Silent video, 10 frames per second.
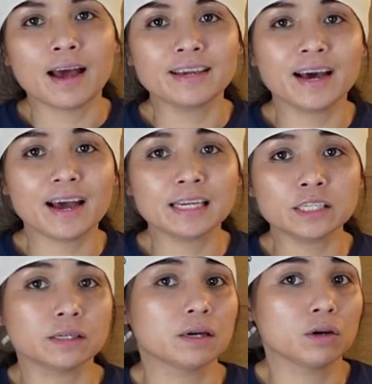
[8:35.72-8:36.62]
hi
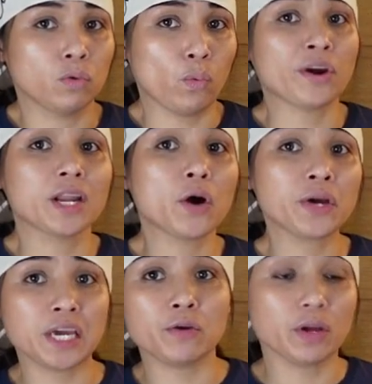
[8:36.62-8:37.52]
guys we're now
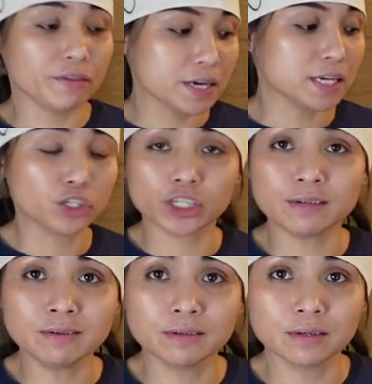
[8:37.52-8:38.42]
here in the kitchen
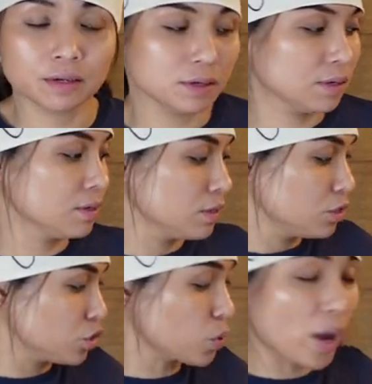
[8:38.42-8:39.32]

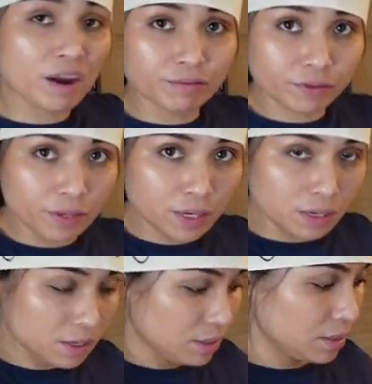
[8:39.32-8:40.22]
so
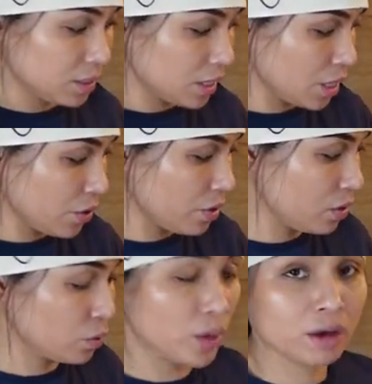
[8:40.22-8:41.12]
everything is here
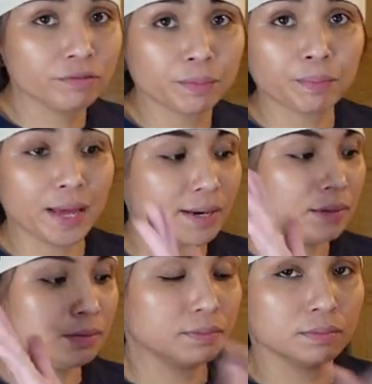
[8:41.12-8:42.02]
we have the pan